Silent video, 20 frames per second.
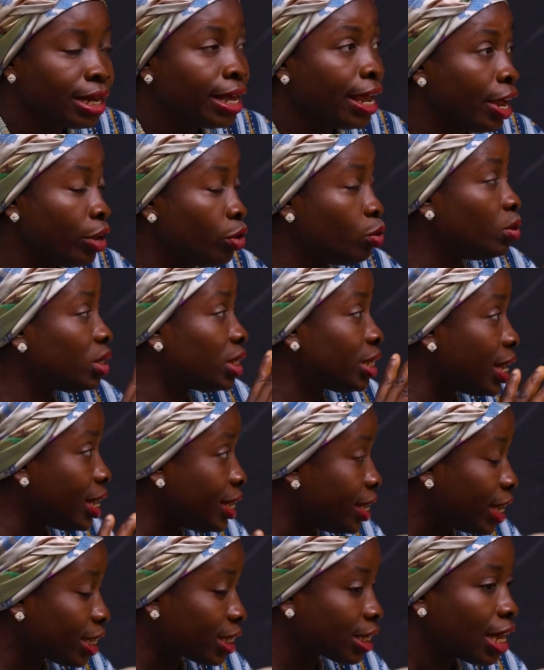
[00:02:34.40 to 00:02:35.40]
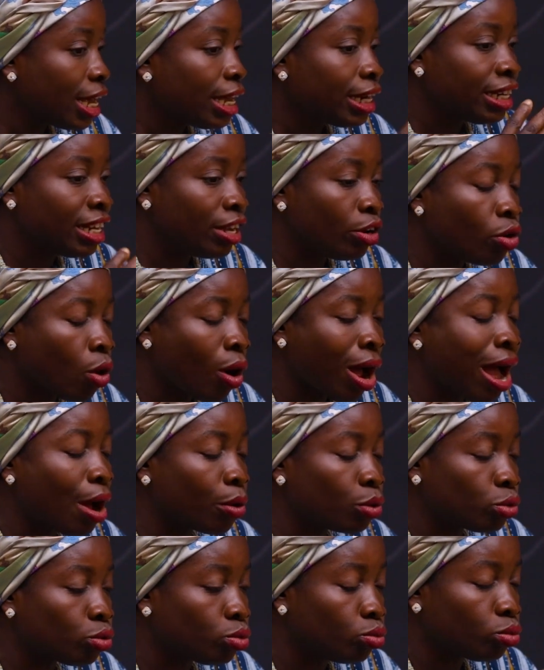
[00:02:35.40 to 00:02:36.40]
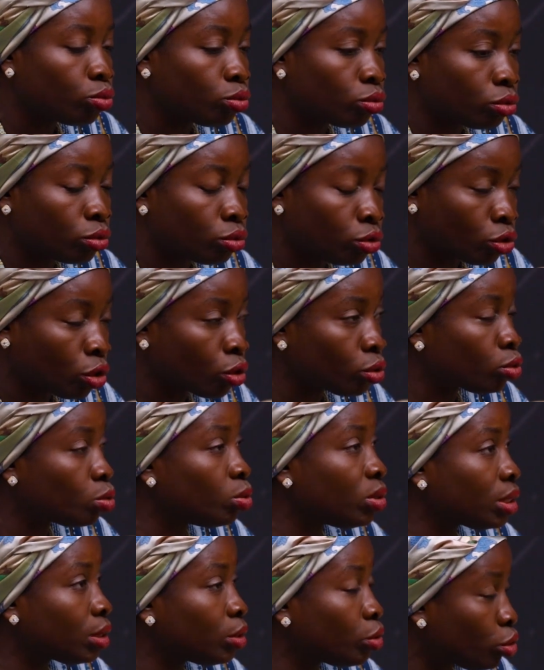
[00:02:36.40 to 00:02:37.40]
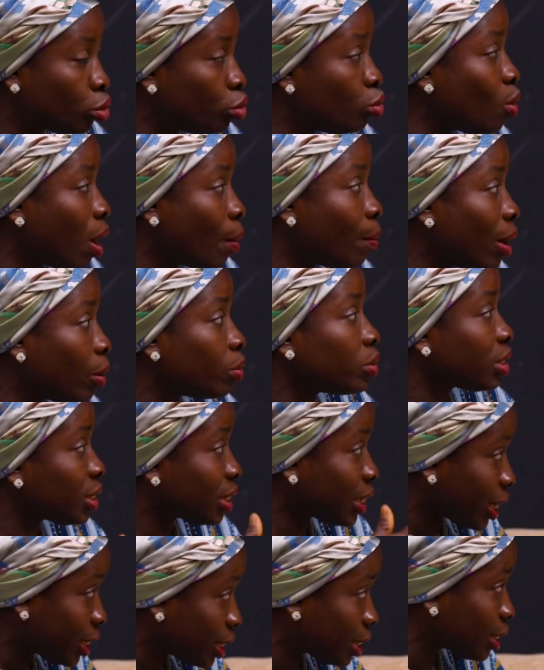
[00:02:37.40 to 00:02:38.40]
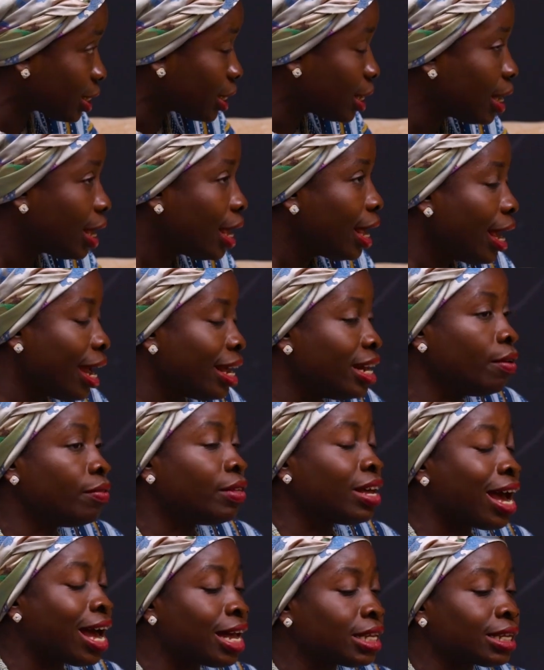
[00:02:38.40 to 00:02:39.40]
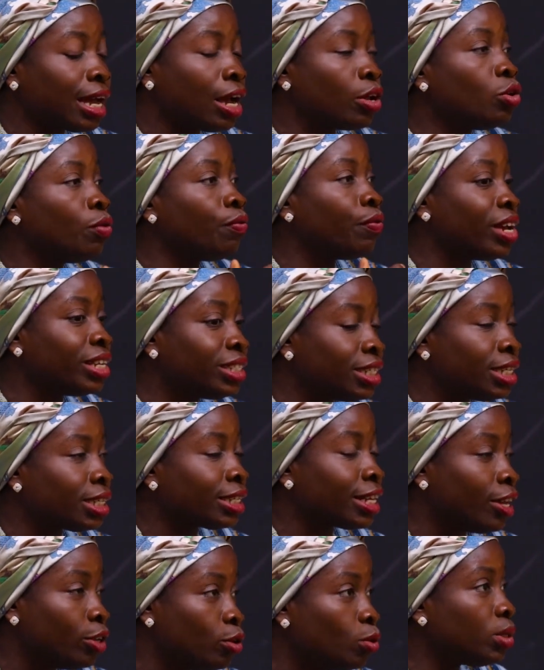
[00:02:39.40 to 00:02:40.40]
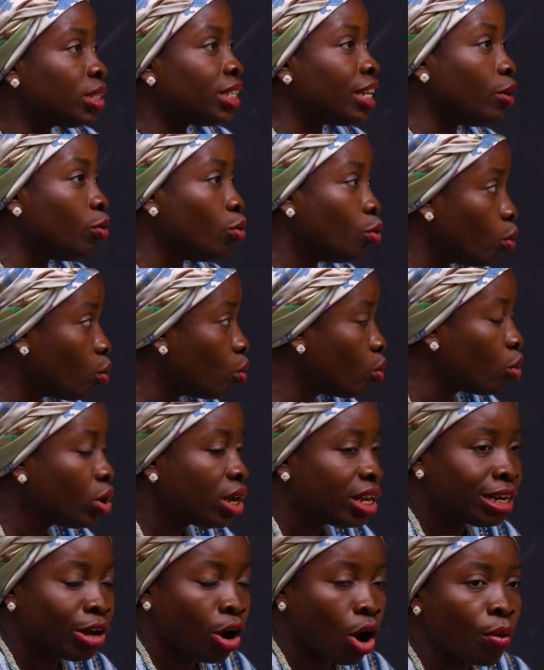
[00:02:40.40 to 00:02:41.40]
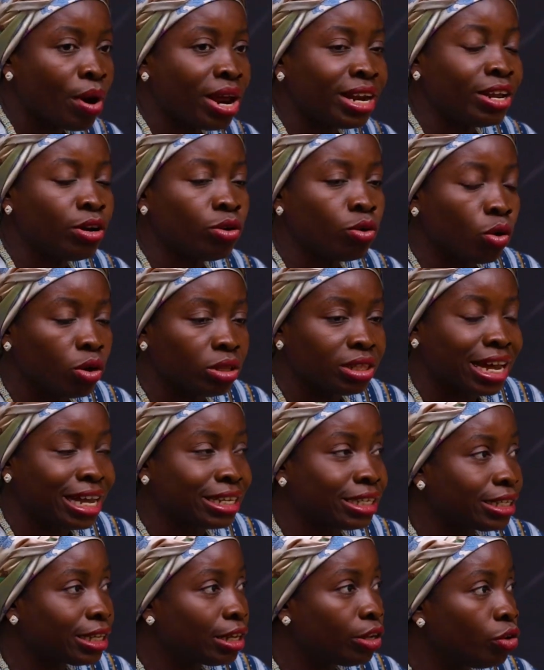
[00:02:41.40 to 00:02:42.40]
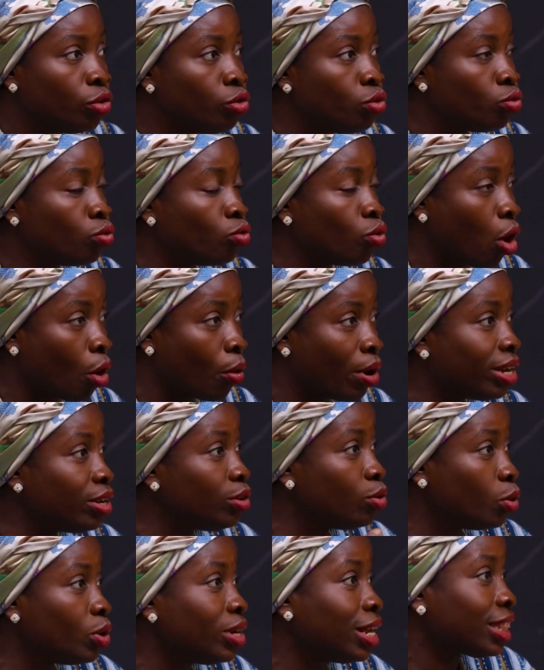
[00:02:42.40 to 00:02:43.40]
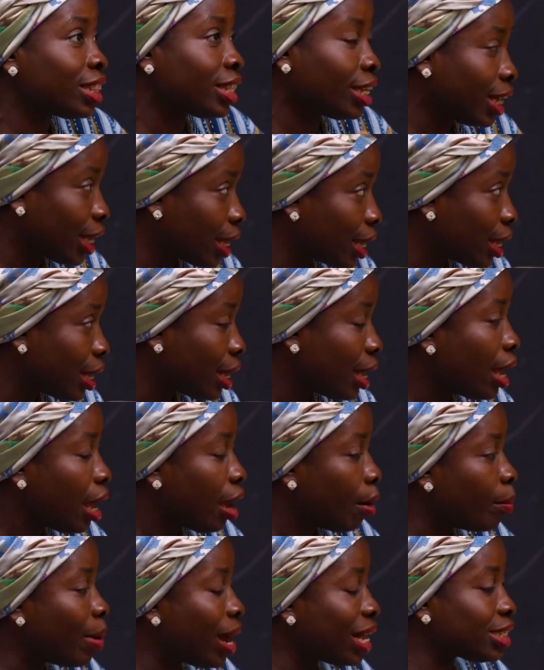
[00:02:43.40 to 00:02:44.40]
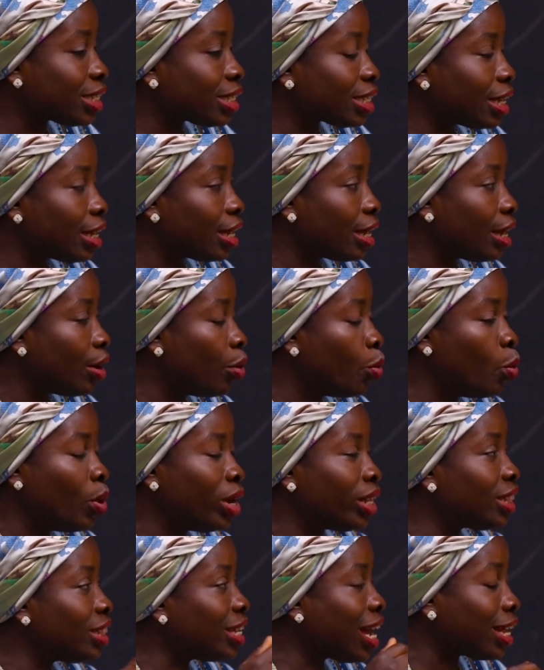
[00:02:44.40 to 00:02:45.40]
and you say yes, they know how to talk to you about sex. And if they ask, are you virgins, and you say no, they already know that you already know the thing. But with that,